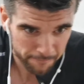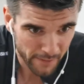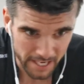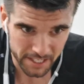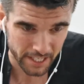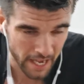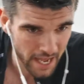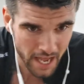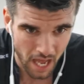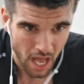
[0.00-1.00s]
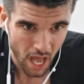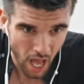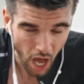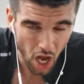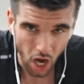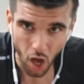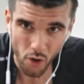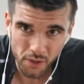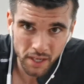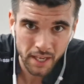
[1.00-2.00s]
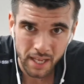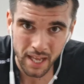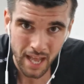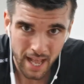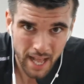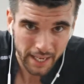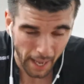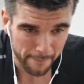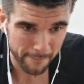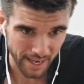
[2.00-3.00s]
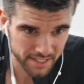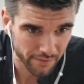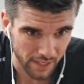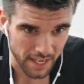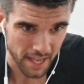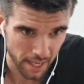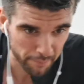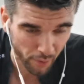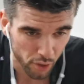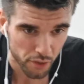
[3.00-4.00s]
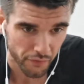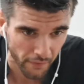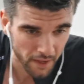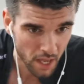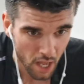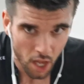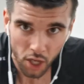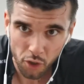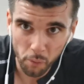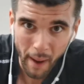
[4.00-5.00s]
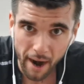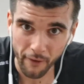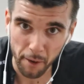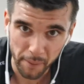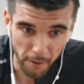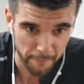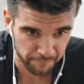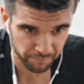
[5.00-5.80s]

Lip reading: this alone can massively improve your power output.